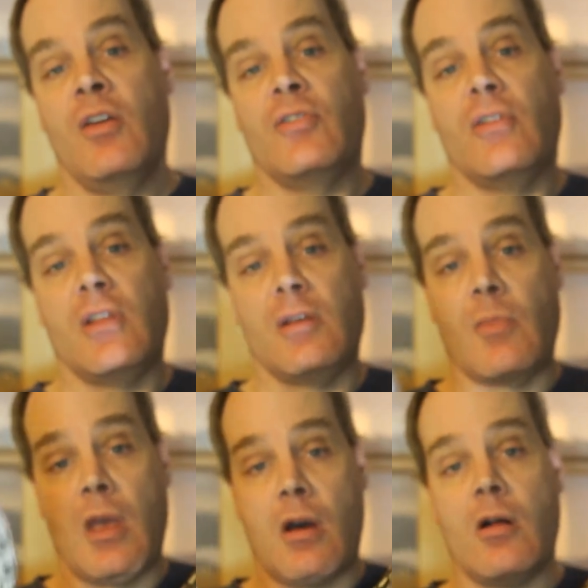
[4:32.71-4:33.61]
to the
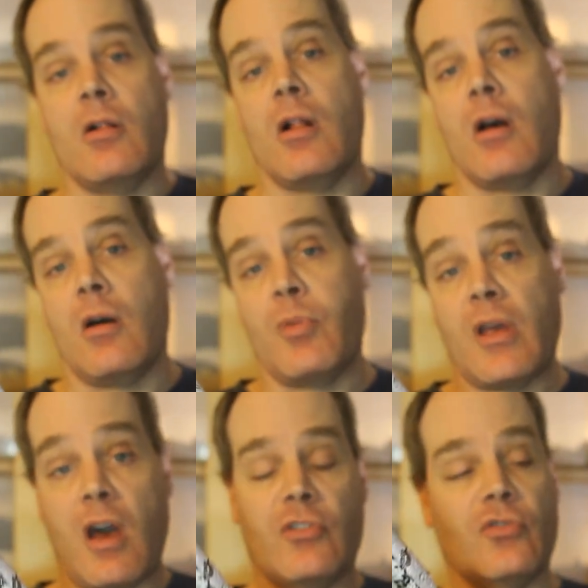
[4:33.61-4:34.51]
male
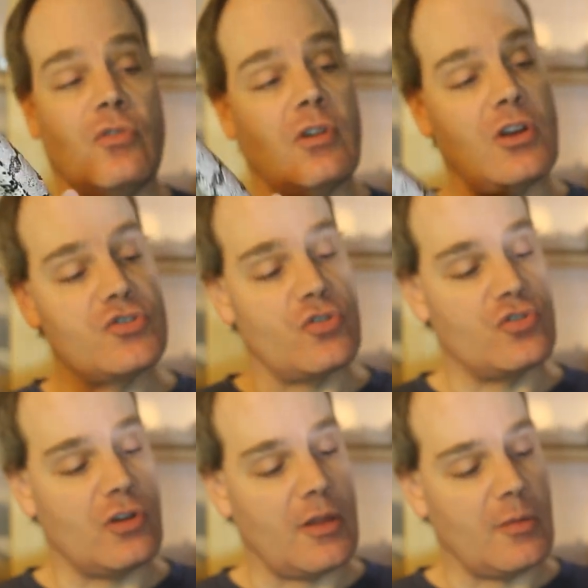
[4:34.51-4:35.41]
Picasso that I showed
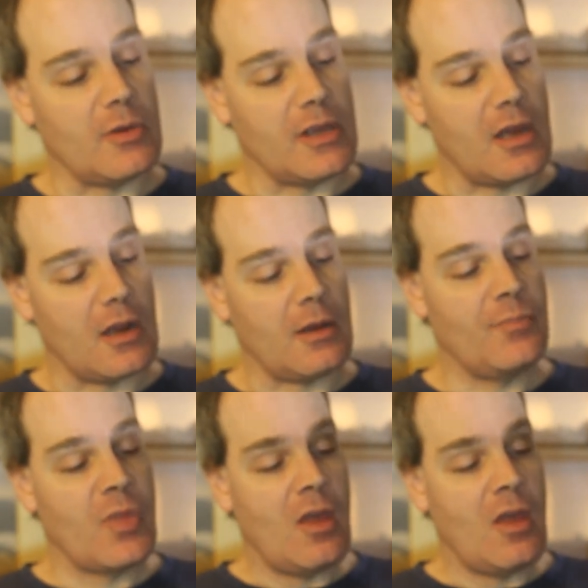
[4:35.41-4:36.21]
you at the beginning.